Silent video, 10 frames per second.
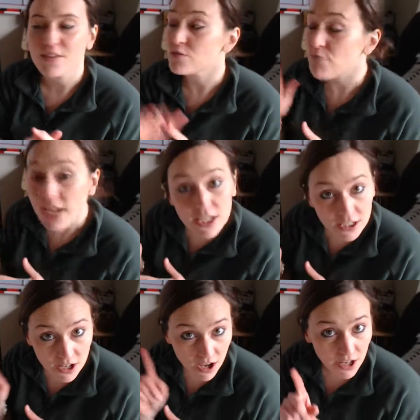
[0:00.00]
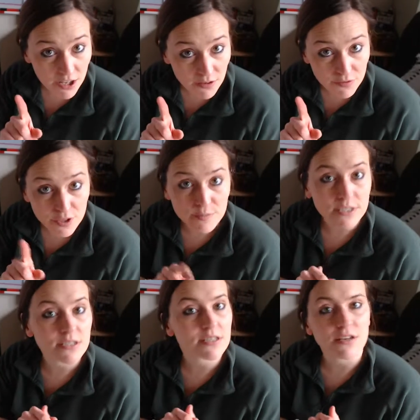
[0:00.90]
regular I R verbs,
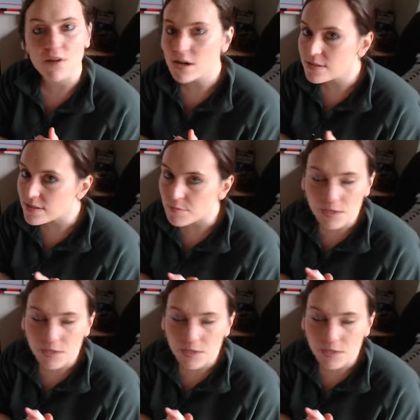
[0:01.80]
because there are some,